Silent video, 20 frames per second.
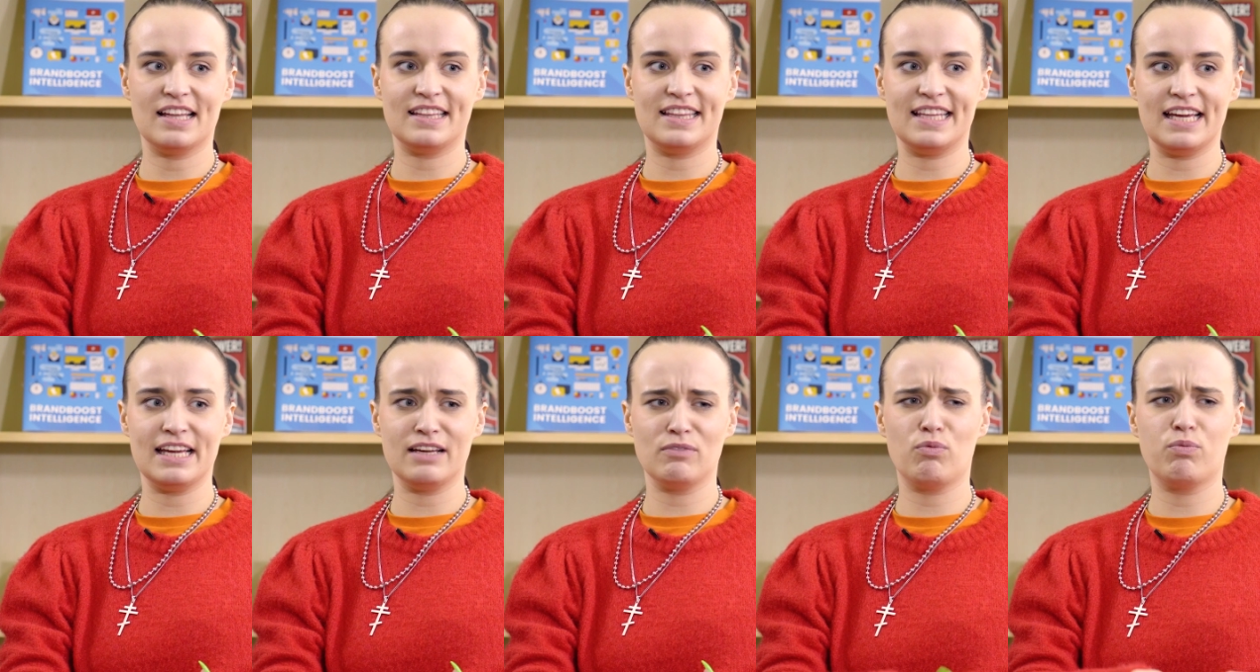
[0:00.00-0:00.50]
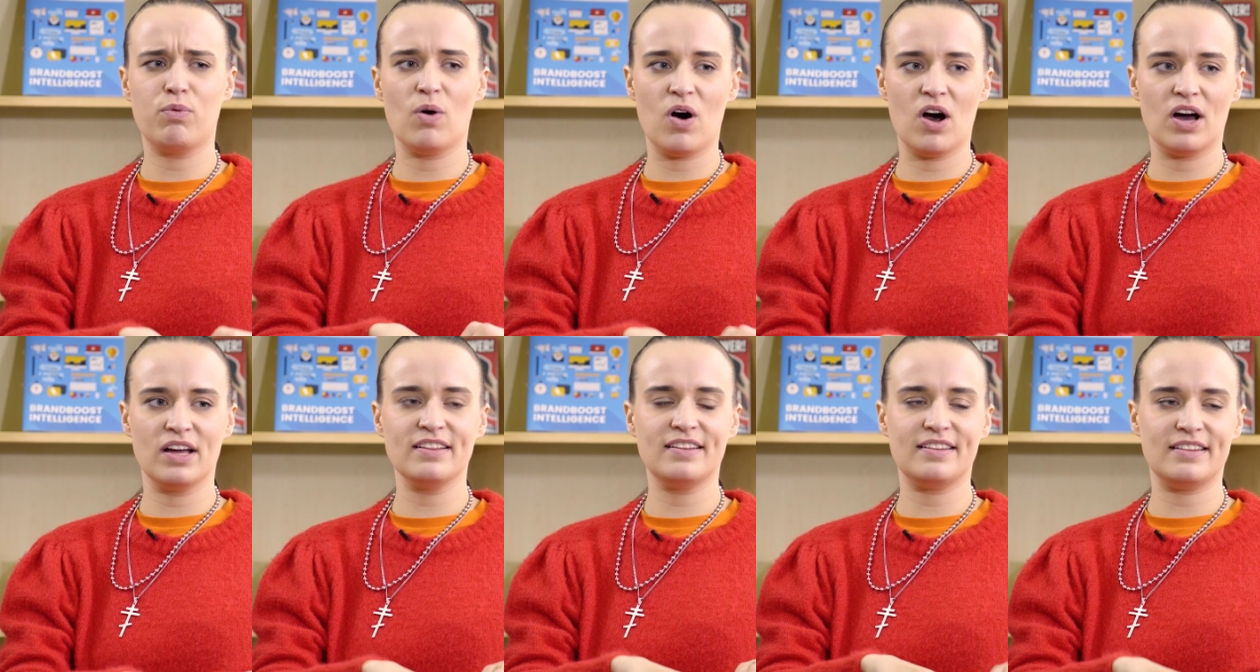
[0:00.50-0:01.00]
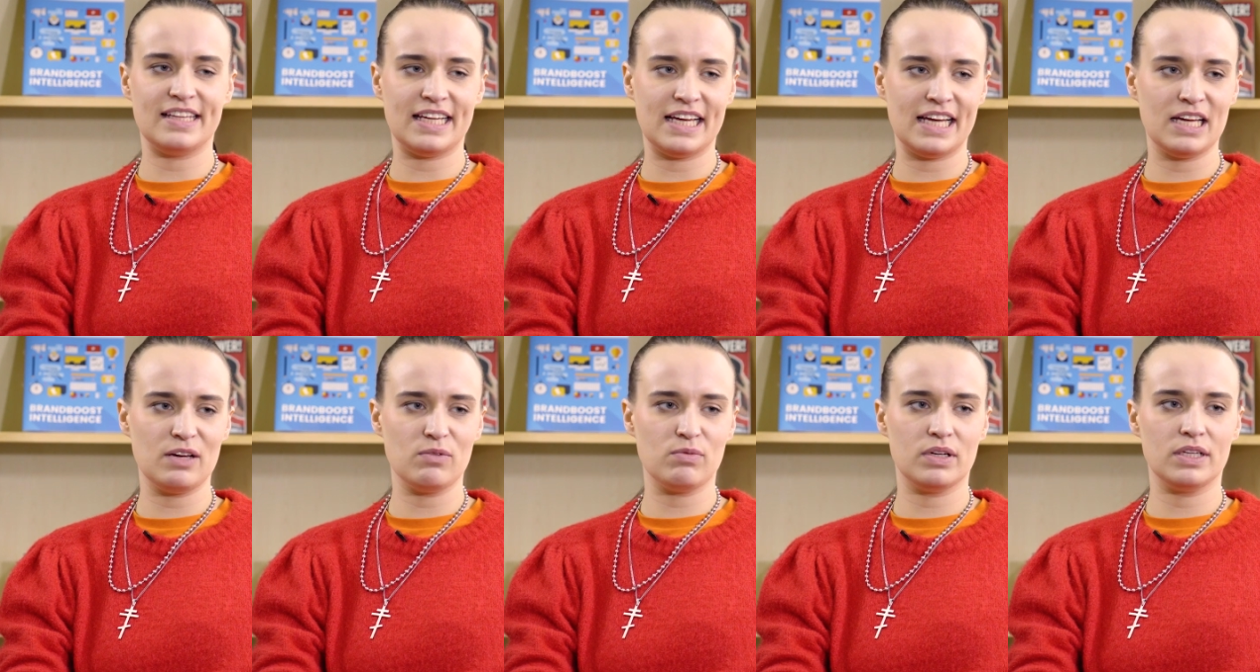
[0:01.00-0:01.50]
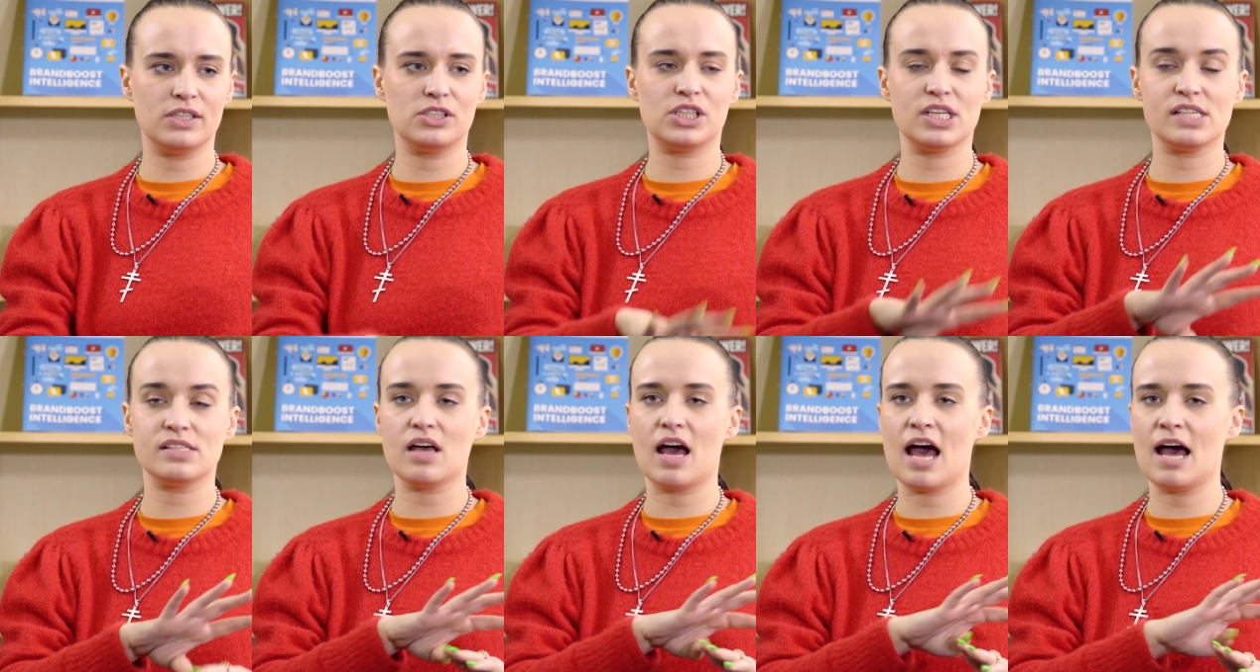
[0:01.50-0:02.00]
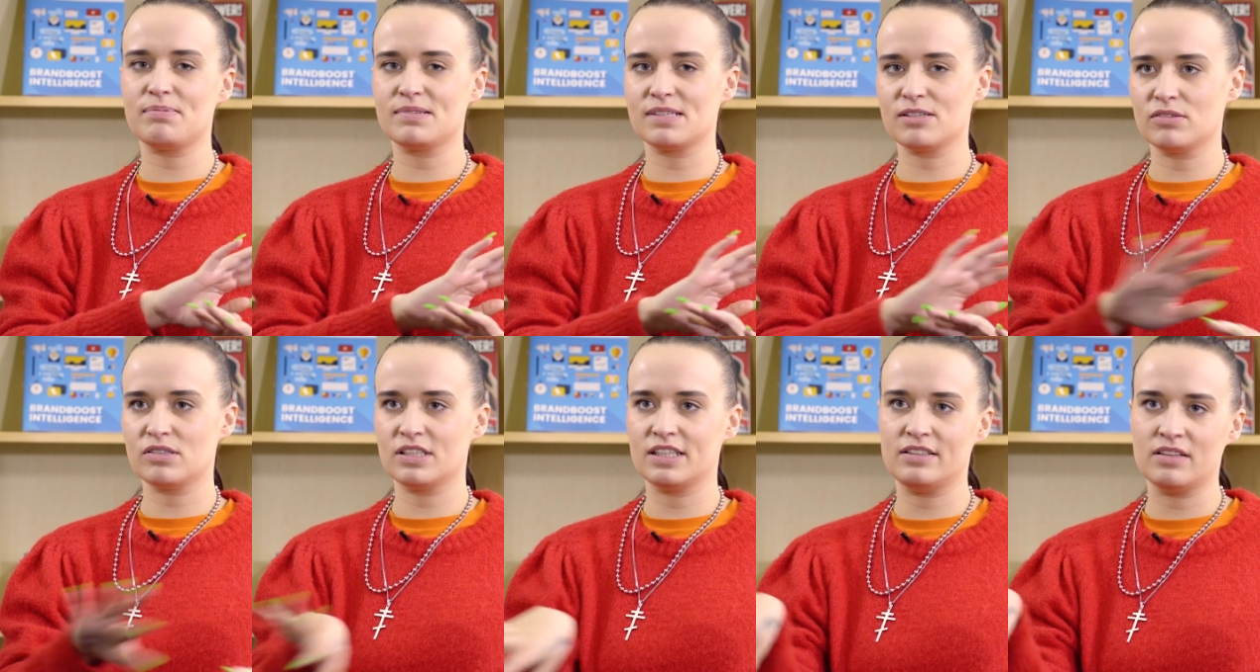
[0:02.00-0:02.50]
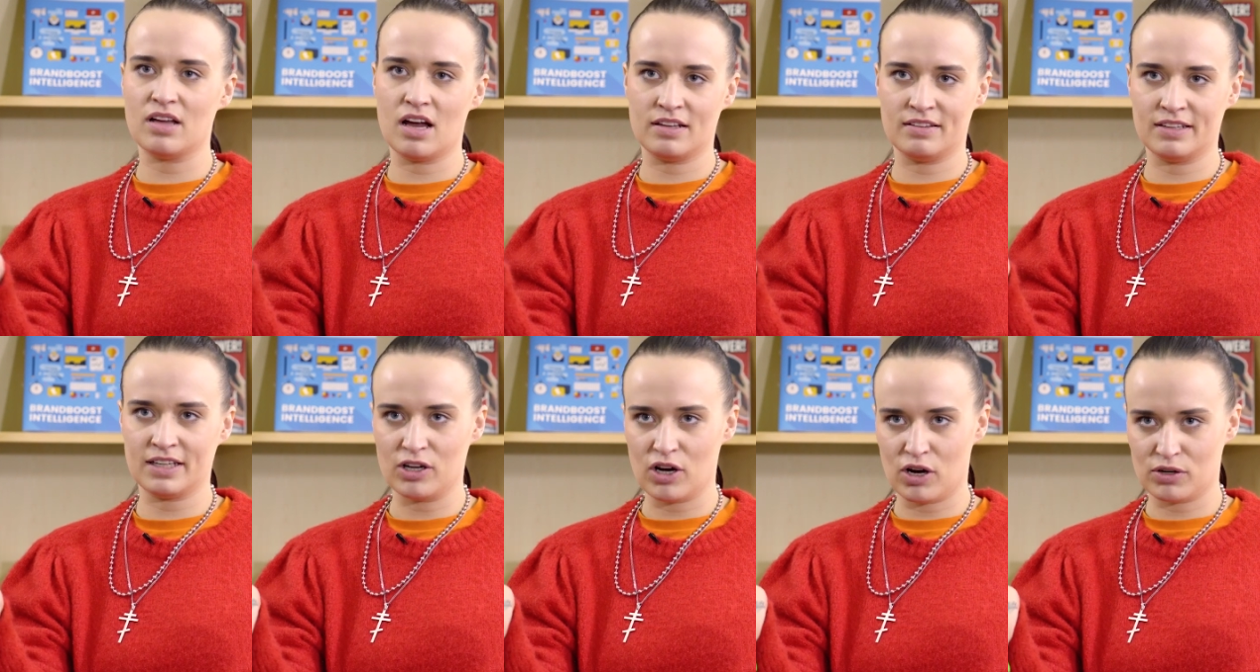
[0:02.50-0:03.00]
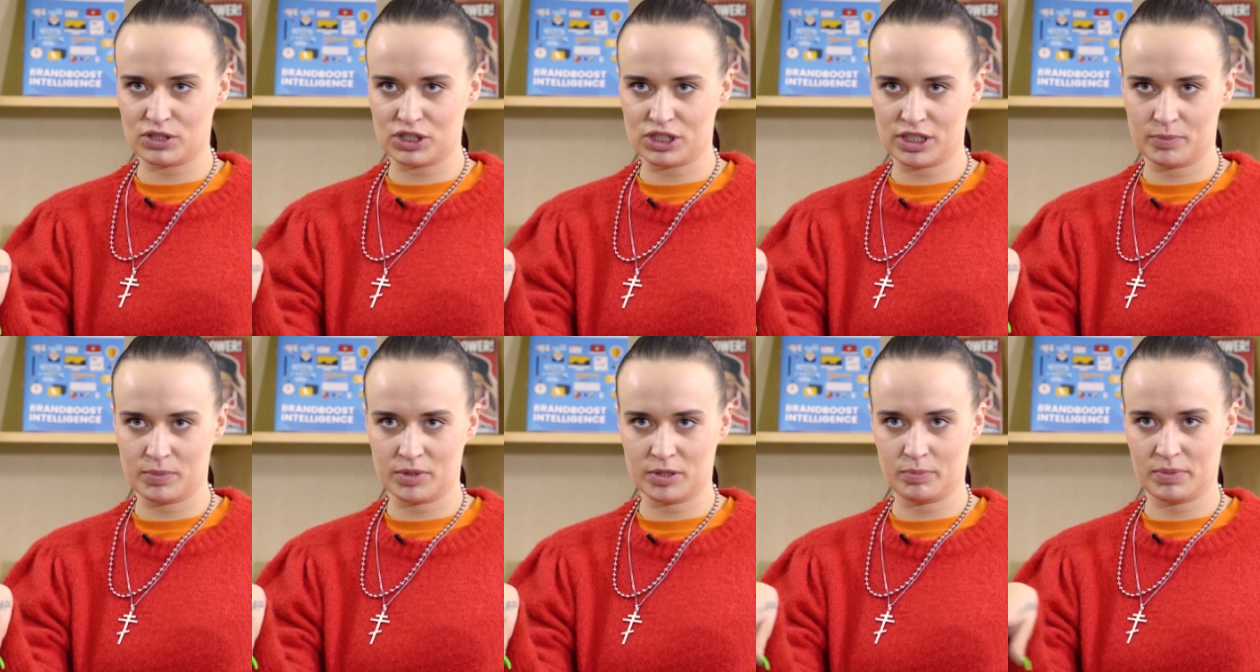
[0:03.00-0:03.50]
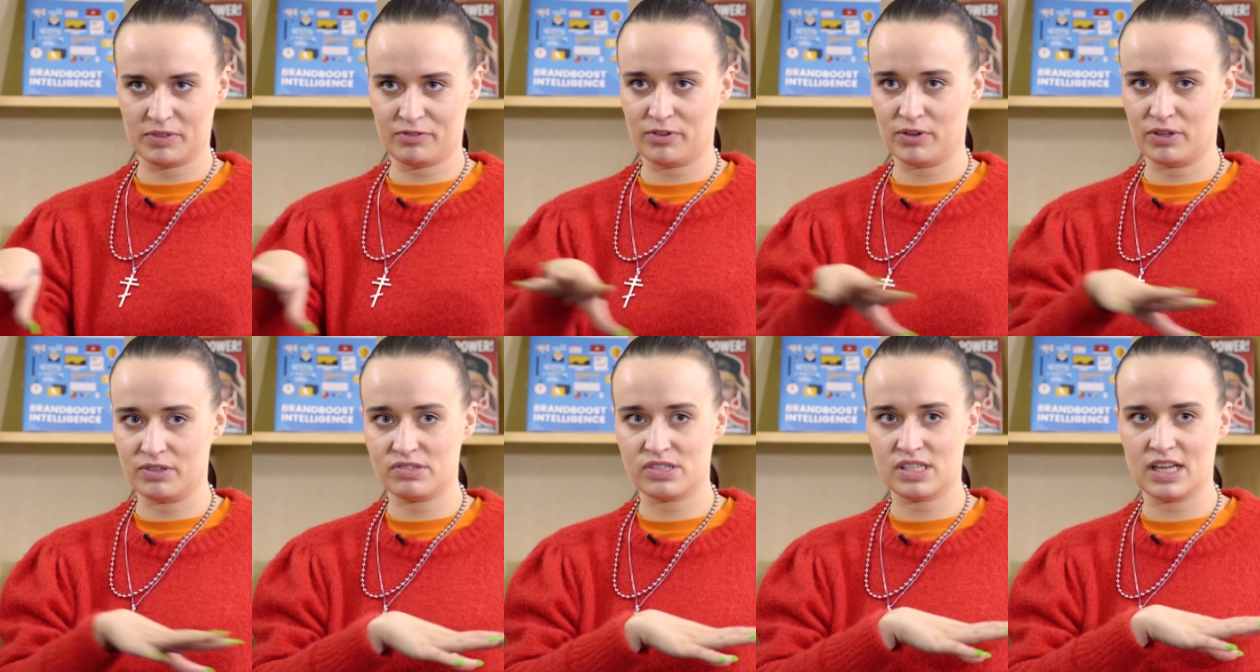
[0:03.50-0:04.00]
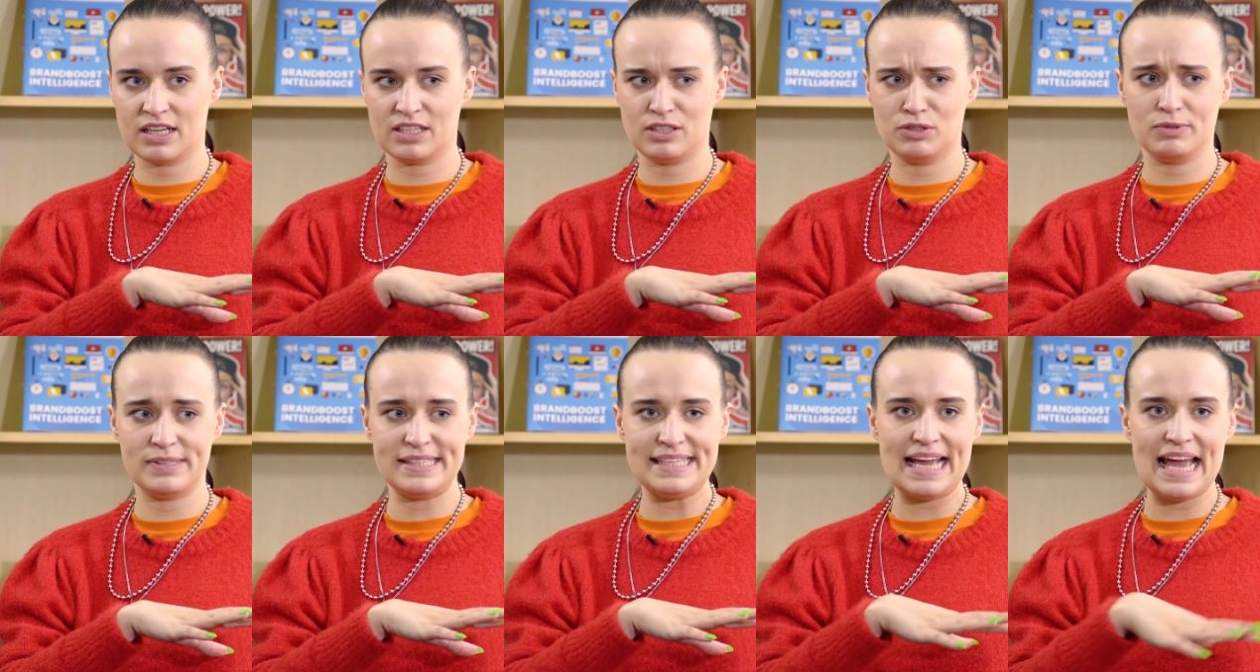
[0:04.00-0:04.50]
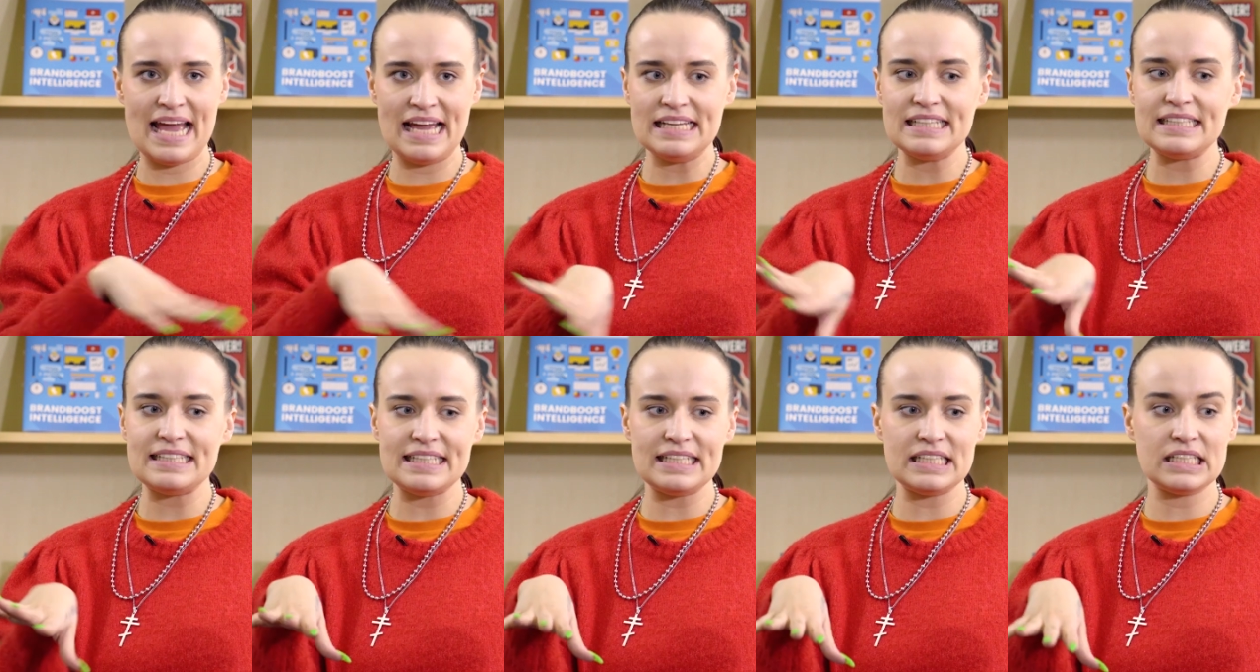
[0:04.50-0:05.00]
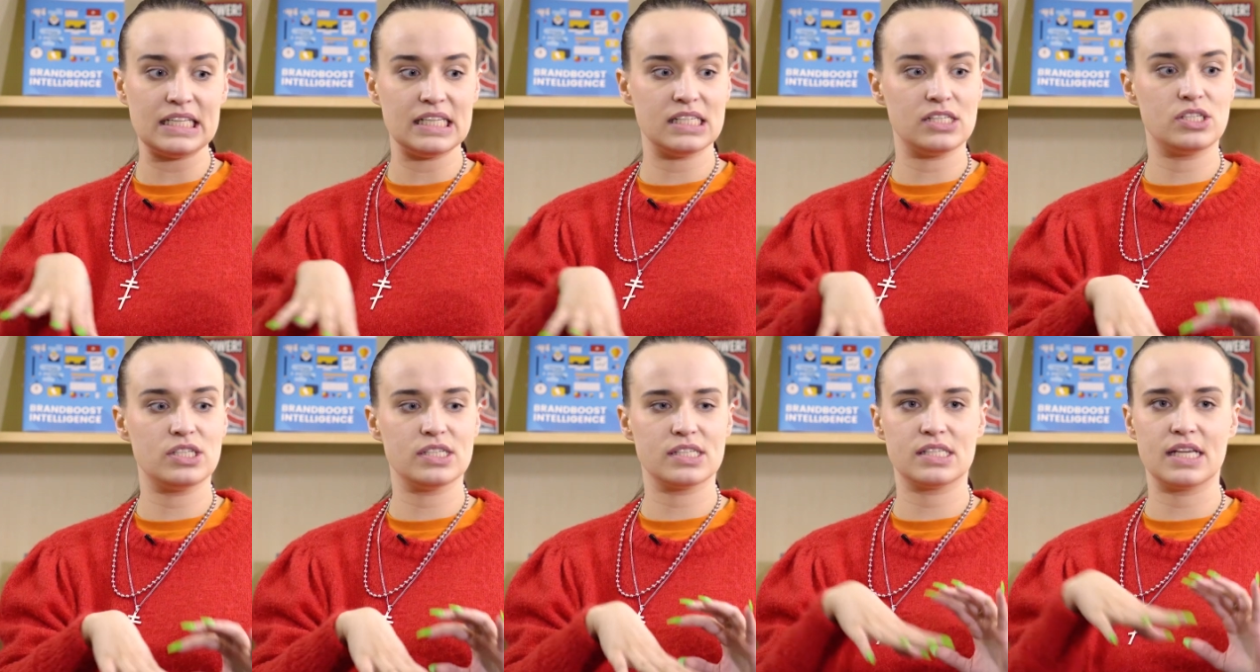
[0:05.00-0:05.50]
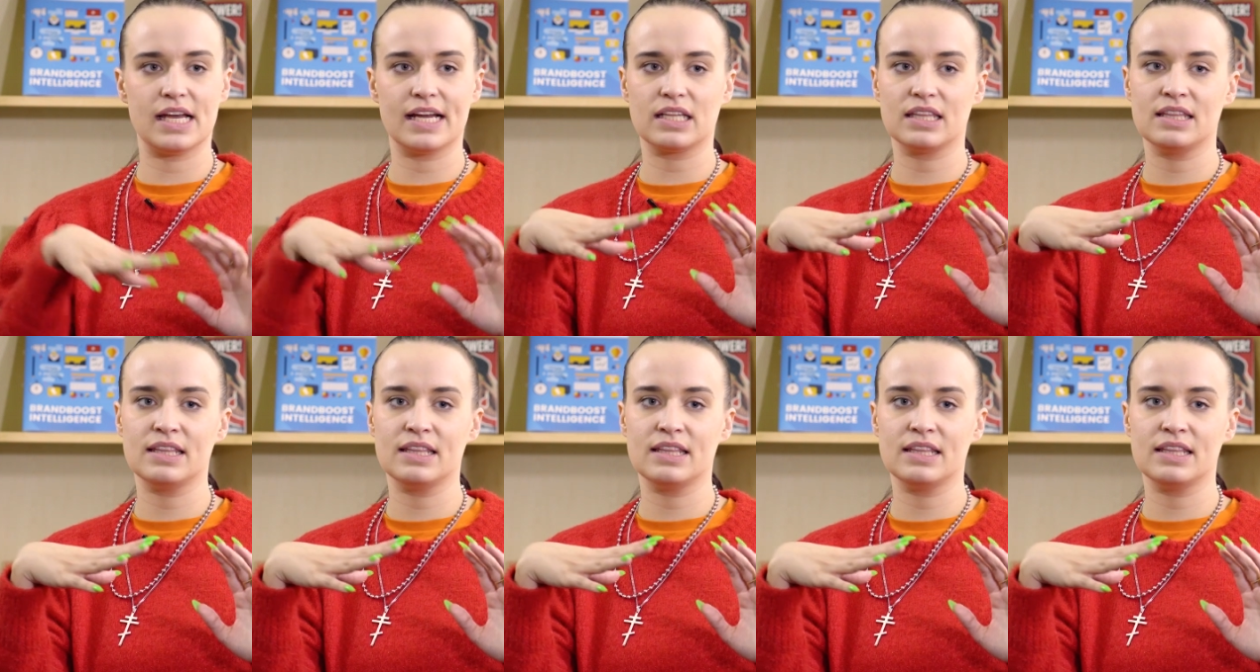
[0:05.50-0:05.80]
I think one thing which is absolutely non-negotiable before you start doing anything is just like,